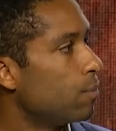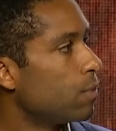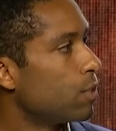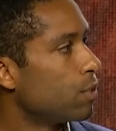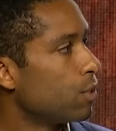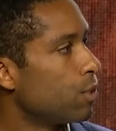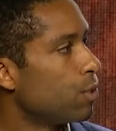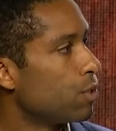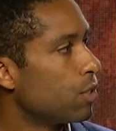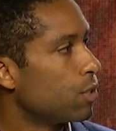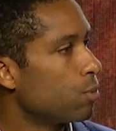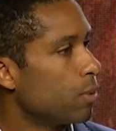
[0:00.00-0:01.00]
to
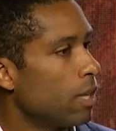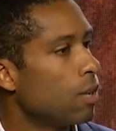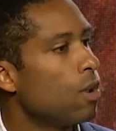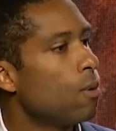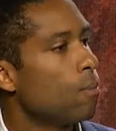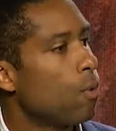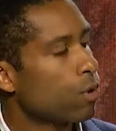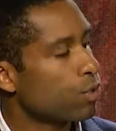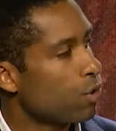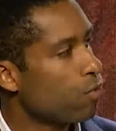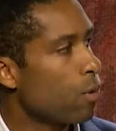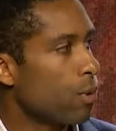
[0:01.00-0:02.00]
solutions, will be more
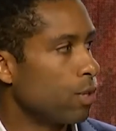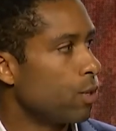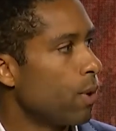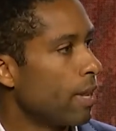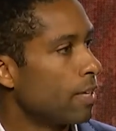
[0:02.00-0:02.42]
so of what we're doing